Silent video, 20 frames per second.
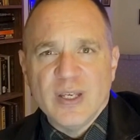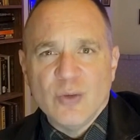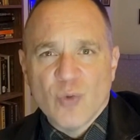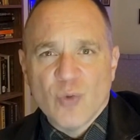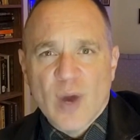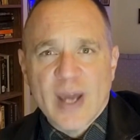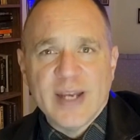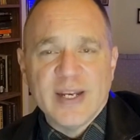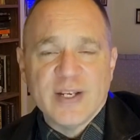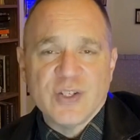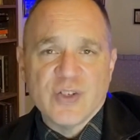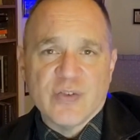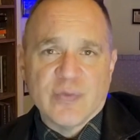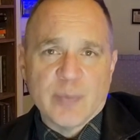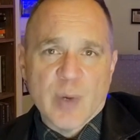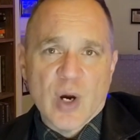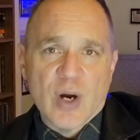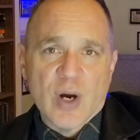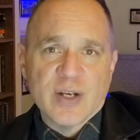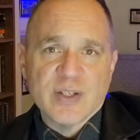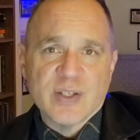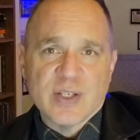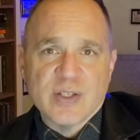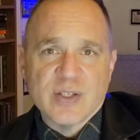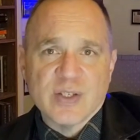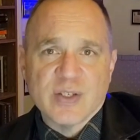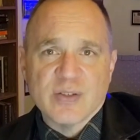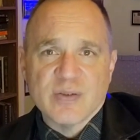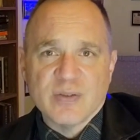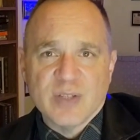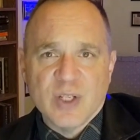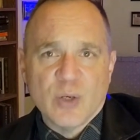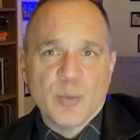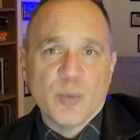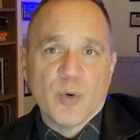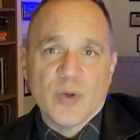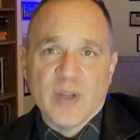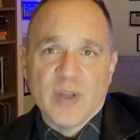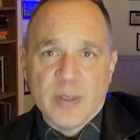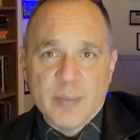writings of Marx as little
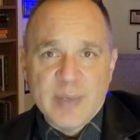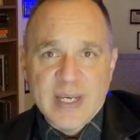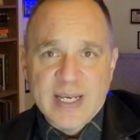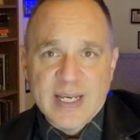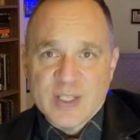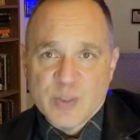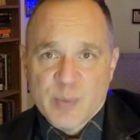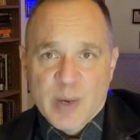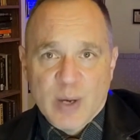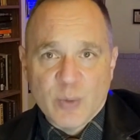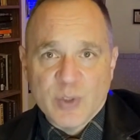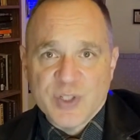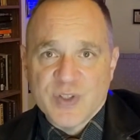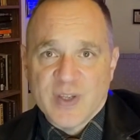more than a means by which